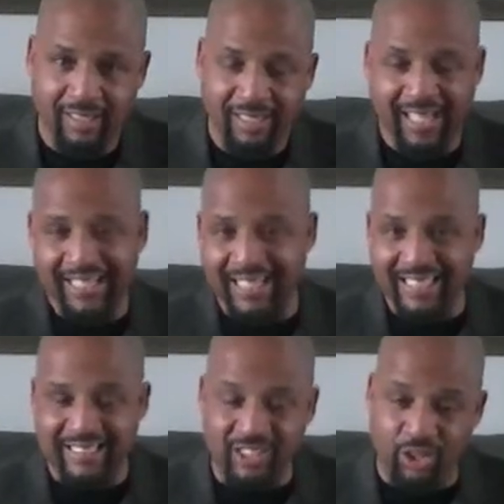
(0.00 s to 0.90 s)
Like
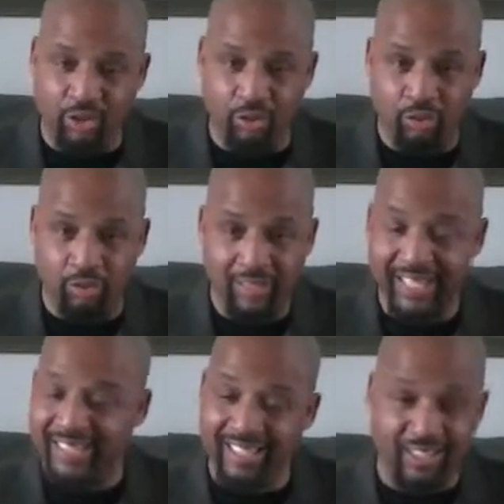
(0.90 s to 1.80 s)
that's cool.
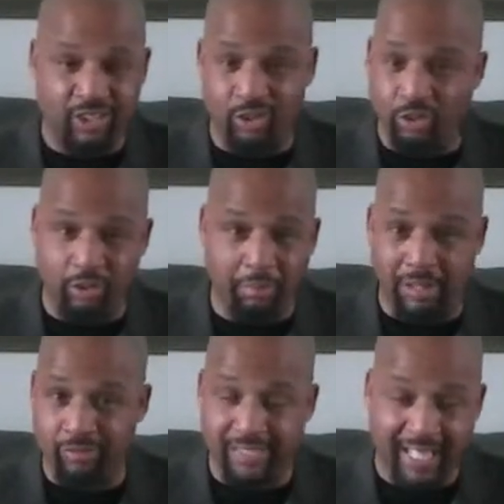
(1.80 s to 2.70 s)
Ain't nothing cool
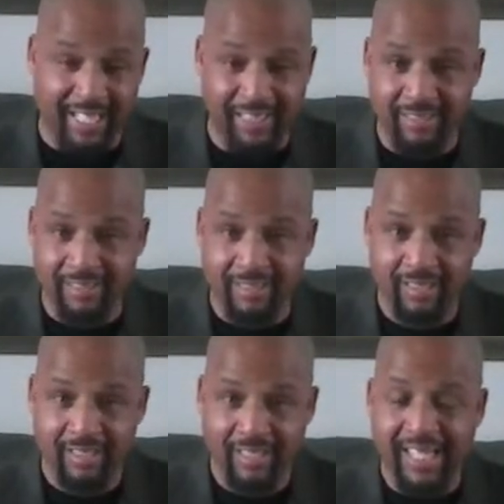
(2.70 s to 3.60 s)
about that.
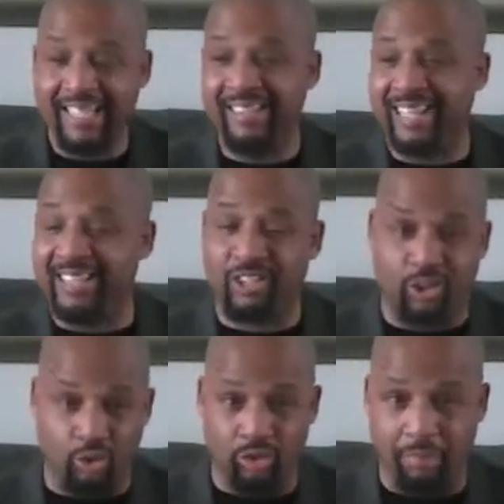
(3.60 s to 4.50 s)
Ain't nothing
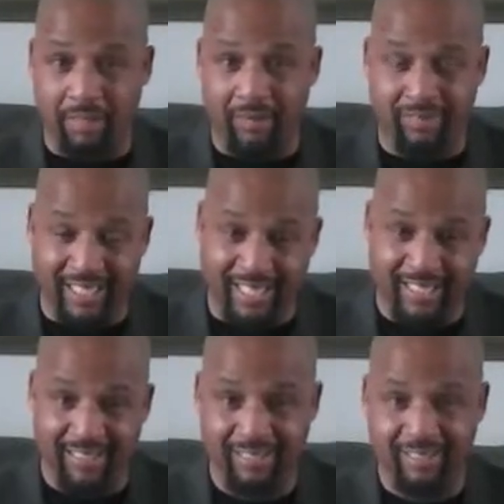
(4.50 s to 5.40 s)
cool about that.
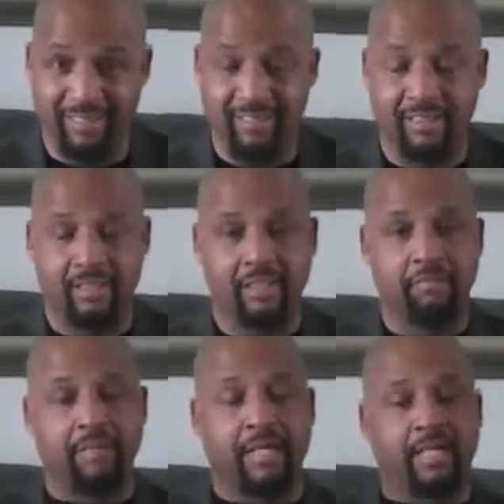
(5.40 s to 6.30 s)

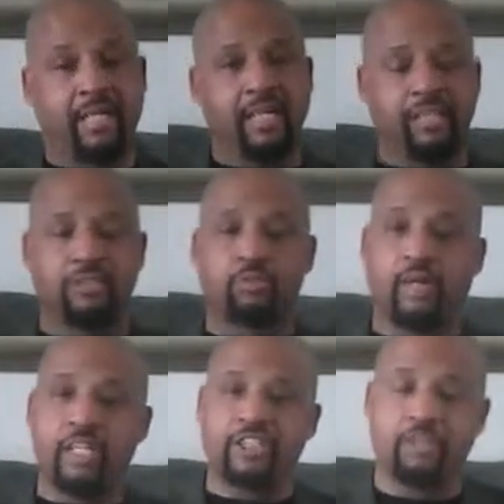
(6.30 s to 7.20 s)
My goodness,
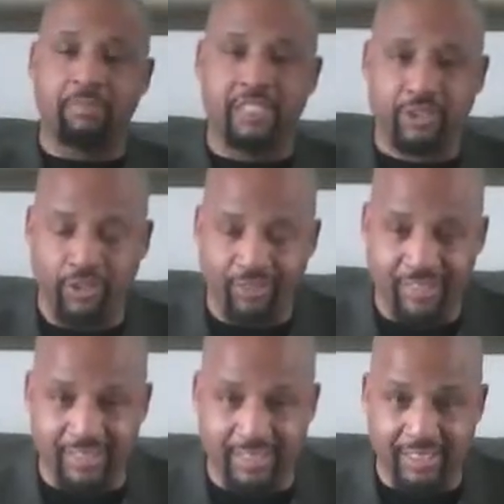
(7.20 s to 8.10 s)
where's your
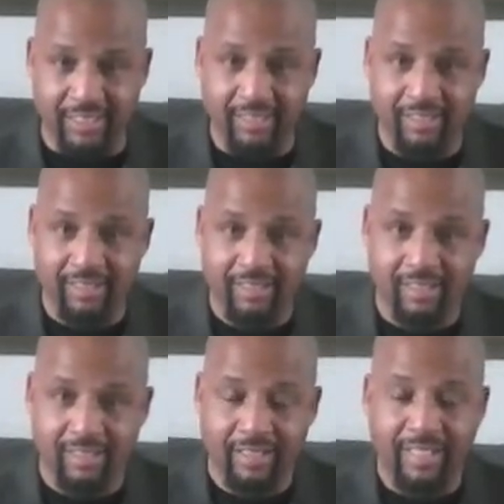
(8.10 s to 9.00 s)
maturity?
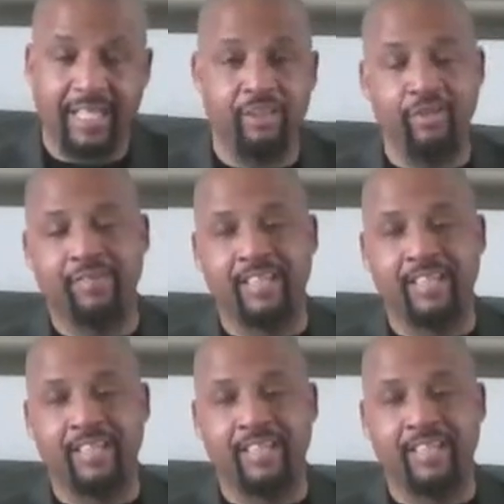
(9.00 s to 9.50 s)
Can you even